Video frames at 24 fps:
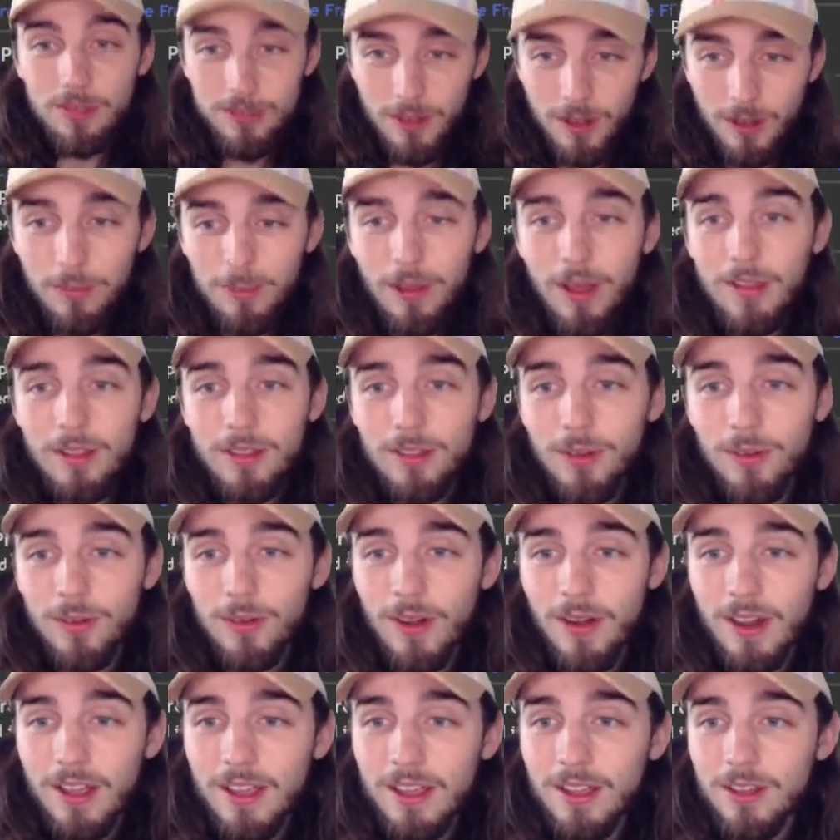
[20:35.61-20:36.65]
Terra Blast going
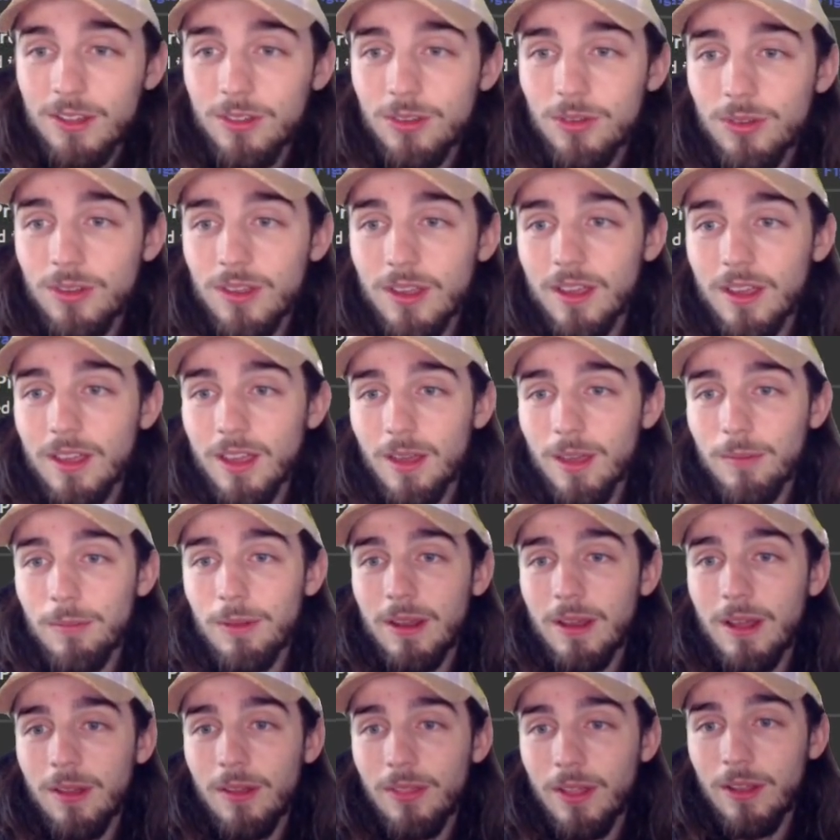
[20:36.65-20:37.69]
right into King
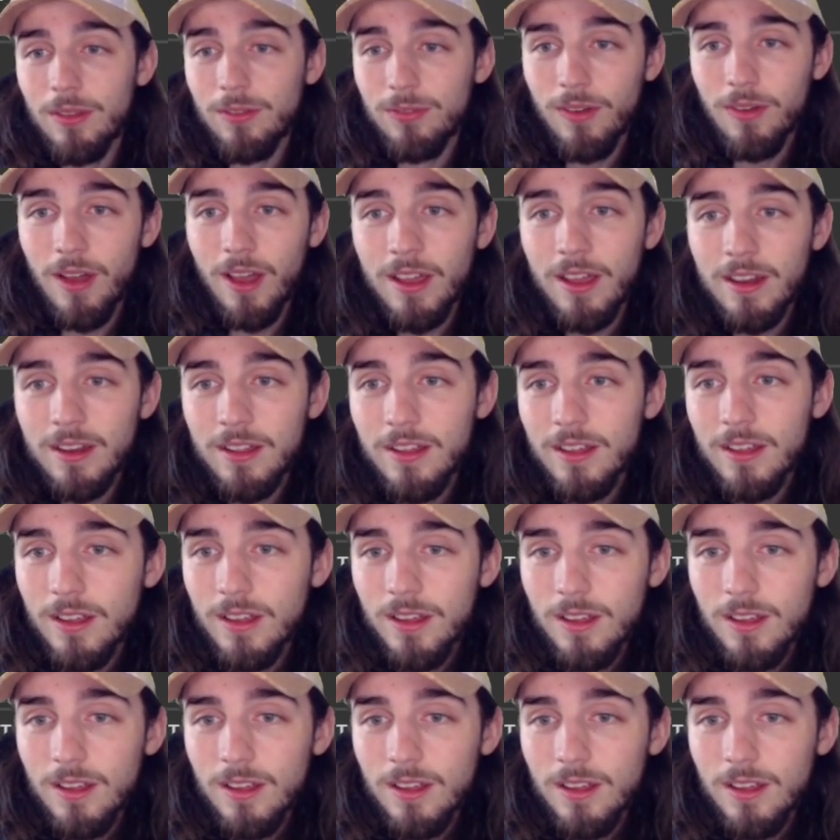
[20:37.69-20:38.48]
Gambit now. That's fine.